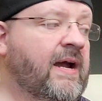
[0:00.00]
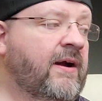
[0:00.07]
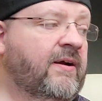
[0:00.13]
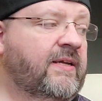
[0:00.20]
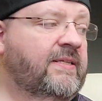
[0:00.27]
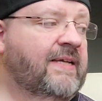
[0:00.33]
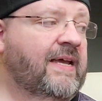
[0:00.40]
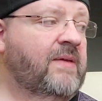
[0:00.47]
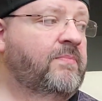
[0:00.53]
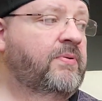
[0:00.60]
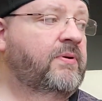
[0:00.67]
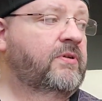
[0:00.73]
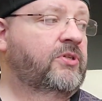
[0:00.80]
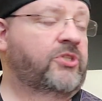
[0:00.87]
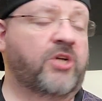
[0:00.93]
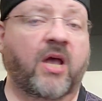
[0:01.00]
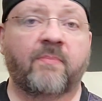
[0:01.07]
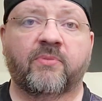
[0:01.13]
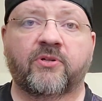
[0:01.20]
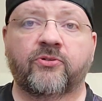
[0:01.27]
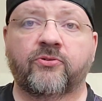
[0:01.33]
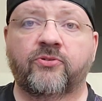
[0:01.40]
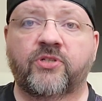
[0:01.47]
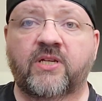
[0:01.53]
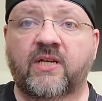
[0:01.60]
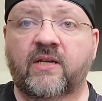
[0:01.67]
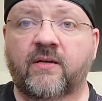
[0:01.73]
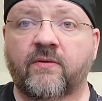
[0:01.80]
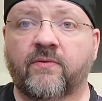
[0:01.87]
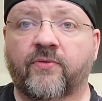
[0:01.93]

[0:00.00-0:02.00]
Archetype John Petrucci